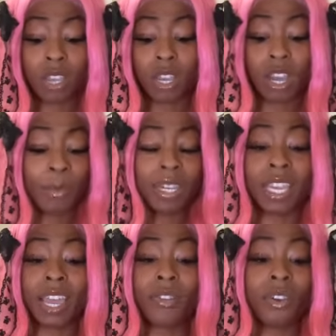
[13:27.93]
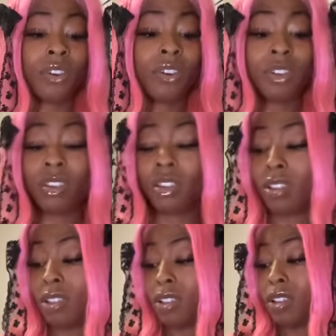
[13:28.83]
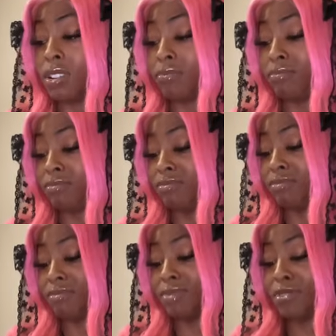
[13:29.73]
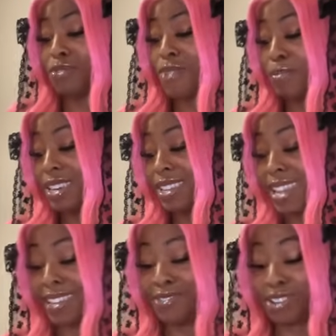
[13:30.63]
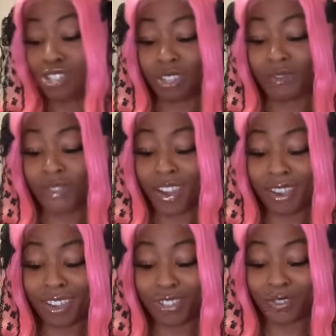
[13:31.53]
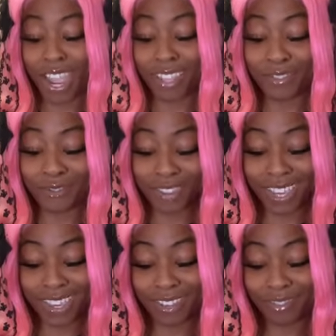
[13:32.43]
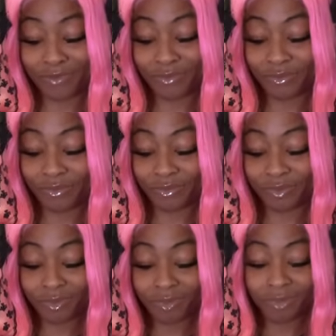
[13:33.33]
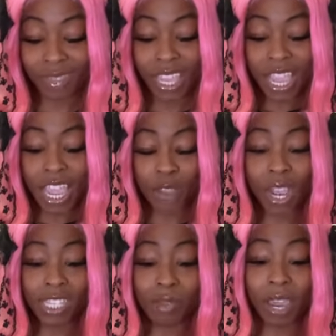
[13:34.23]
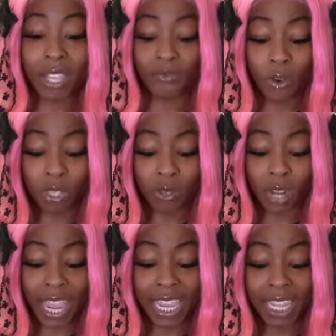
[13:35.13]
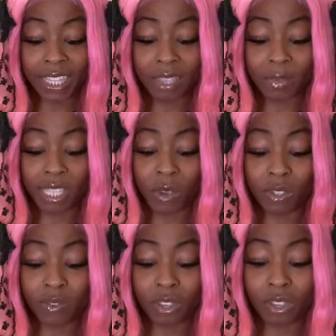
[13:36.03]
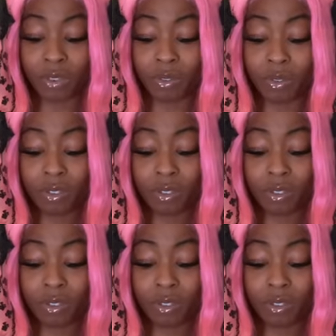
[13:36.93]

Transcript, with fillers: coming together. Mm, I don't know why I'm getting like very attractive. Like, and you got somebody focused on like healing themselves for you